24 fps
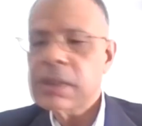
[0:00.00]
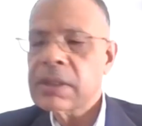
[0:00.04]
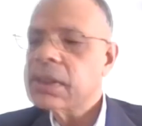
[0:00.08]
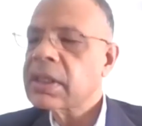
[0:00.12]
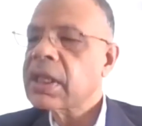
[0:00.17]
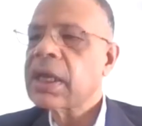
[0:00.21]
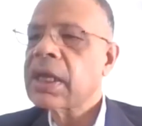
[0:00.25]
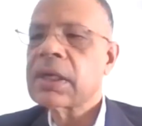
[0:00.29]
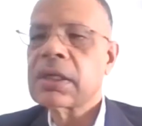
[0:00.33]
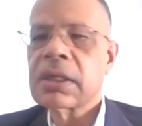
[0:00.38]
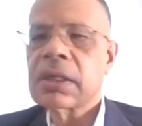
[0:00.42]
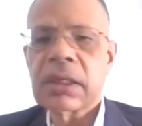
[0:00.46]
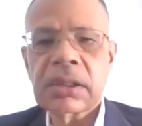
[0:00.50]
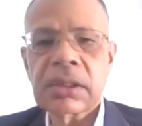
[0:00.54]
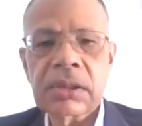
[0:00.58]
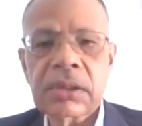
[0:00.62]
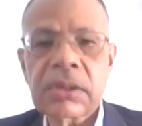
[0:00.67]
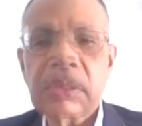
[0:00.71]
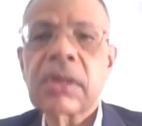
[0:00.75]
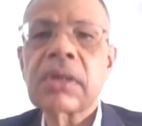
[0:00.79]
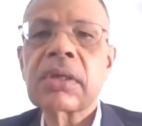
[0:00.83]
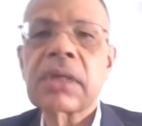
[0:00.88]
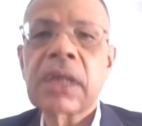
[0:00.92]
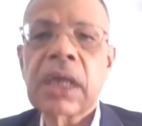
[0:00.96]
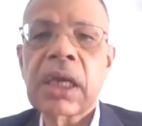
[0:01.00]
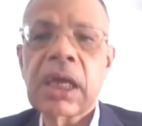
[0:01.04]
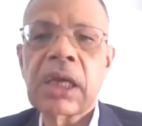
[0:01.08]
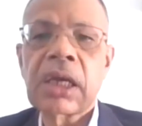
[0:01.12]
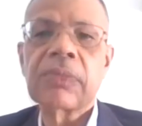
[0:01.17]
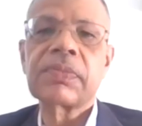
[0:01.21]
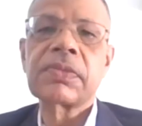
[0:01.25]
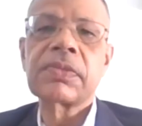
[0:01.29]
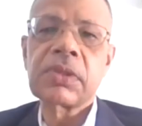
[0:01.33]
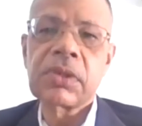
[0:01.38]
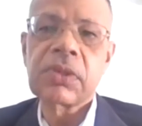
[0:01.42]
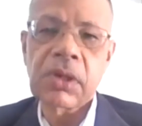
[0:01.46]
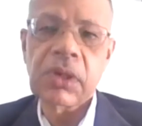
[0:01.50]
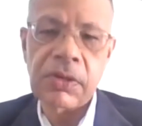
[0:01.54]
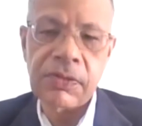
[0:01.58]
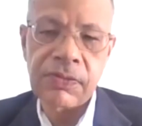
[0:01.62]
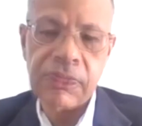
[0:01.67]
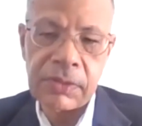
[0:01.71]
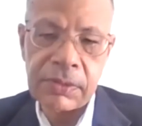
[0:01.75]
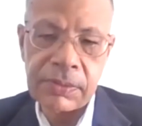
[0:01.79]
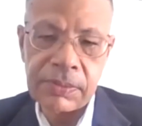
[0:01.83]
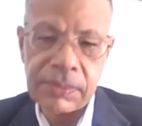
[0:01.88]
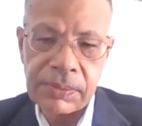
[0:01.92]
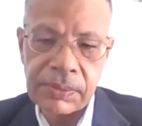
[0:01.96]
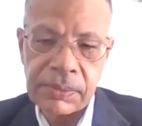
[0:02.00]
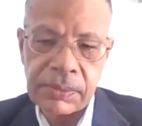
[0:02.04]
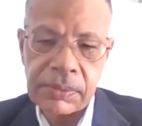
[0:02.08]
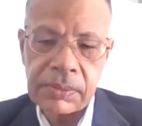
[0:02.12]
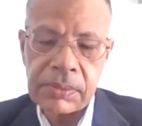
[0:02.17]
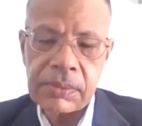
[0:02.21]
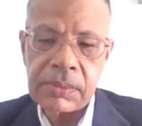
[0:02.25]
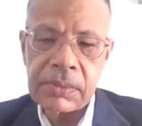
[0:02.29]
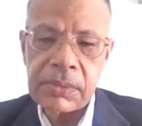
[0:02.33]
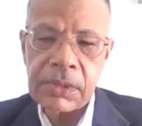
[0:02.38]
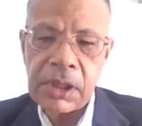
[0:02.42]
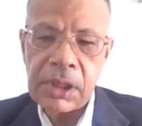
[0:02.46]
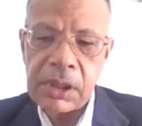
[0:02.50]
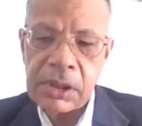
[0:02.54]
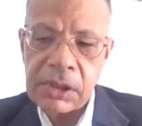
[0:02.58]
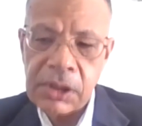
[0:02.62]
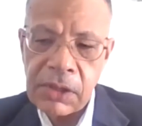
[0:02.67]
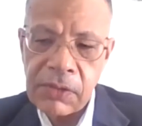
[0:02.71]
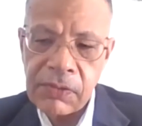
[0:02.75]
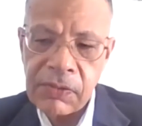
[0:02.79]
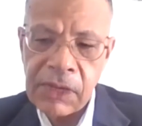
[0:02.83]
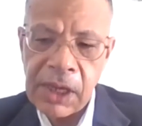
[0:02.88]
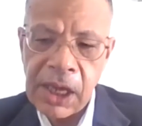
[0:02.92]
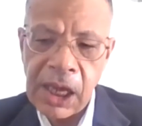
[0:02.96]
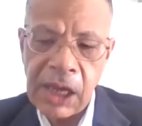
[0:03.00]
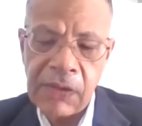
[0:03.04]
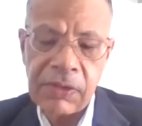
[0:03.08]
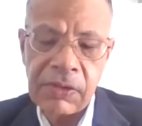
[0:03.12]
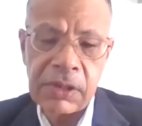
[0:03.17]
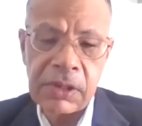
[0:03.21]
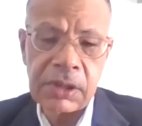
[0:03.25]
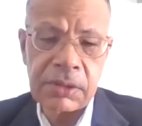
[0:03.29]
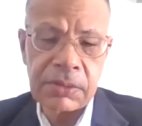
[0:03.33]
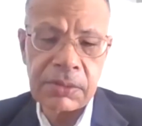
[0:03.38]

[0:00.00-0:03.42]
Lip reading: That does not happen often. So we have a